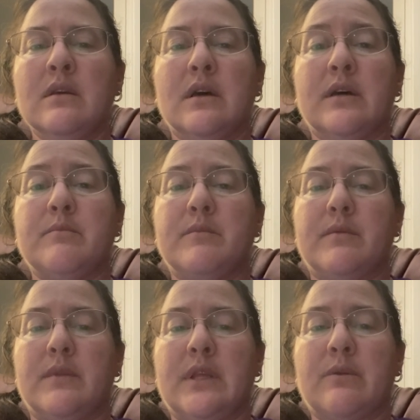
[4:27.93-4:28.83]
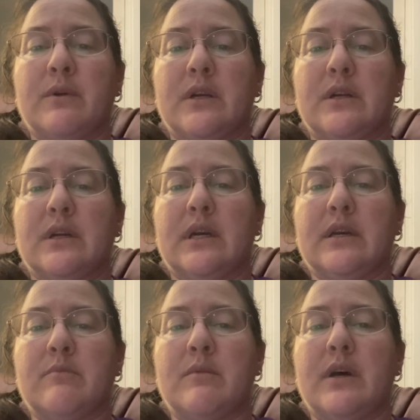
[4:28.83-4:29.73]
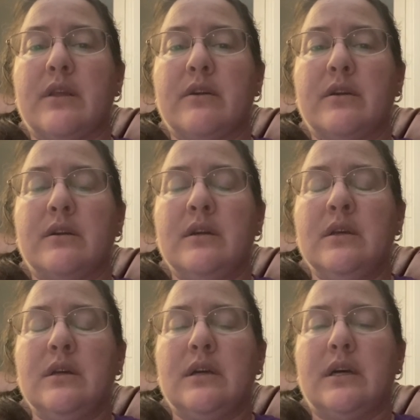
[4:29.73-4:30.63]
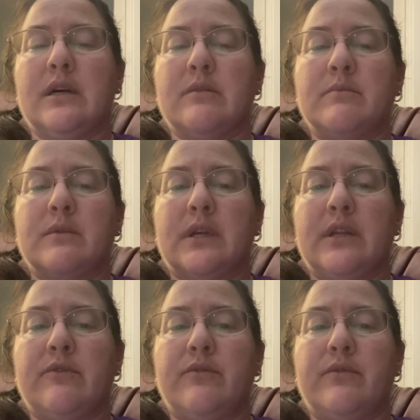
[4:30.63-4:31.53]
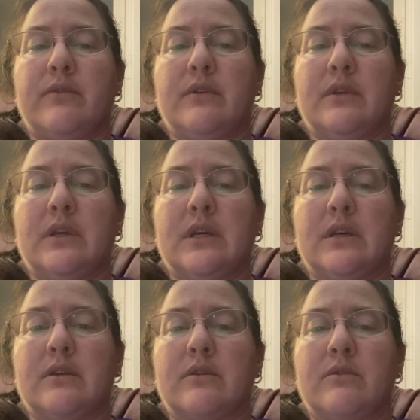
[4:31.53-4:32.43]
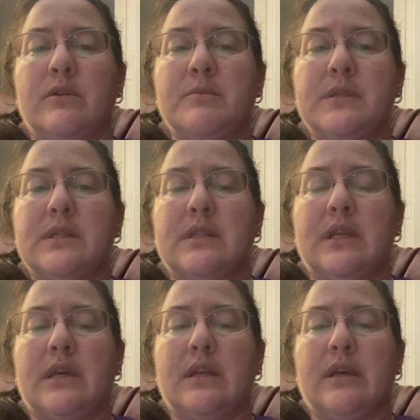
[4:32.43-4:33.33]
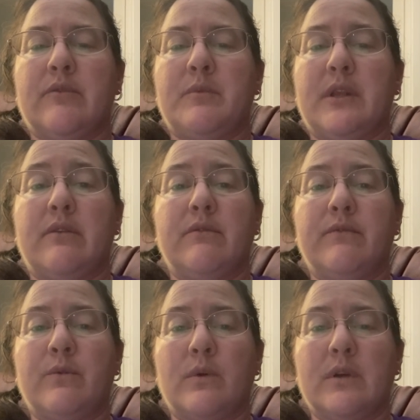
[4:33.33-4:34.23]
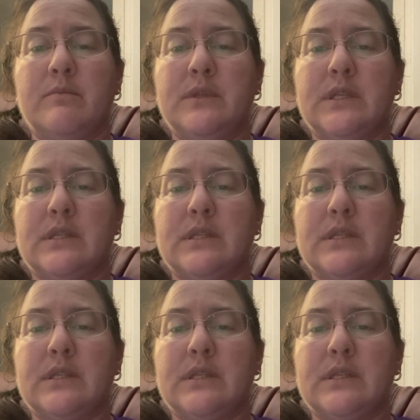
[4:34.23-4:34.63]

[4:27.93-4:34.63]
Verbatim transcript: Um, there were um, other um, kind of uh, groups that have been formed.